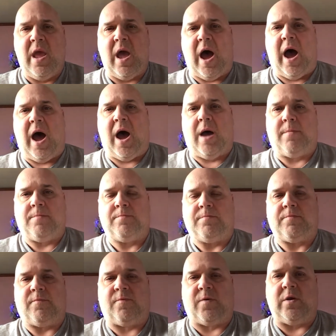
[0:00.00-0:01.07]

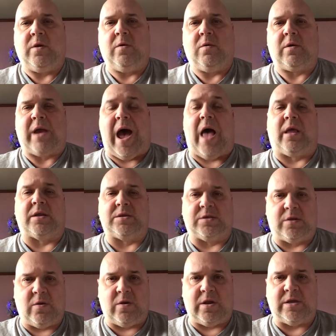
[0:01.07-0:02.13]
For you college
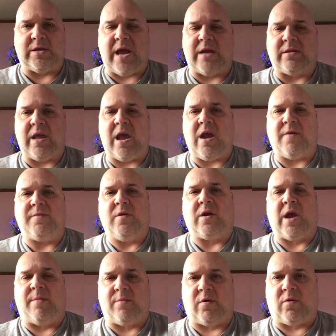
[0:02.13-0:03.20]
students out there, if you
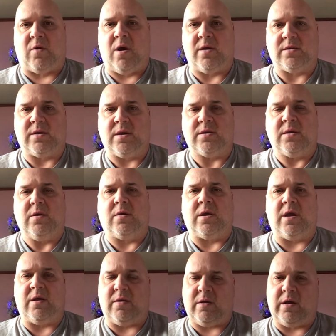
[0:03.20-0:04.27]
come across this, you
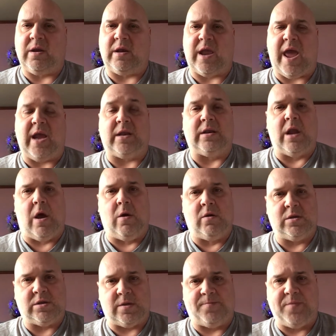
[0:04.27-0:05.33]
can take
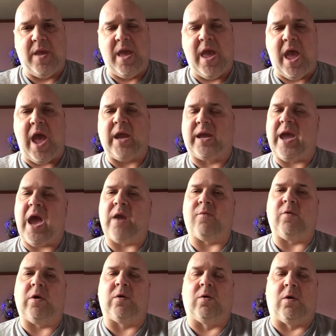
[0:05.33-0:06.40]
notes. It can
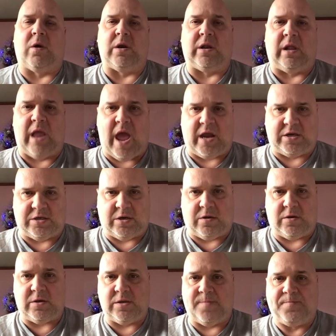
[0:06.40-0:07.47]
record
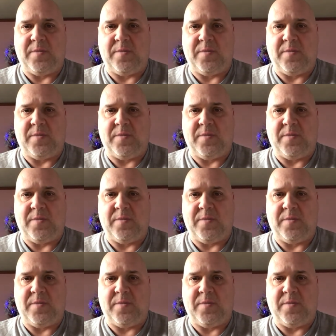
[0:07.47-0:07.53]
lectures.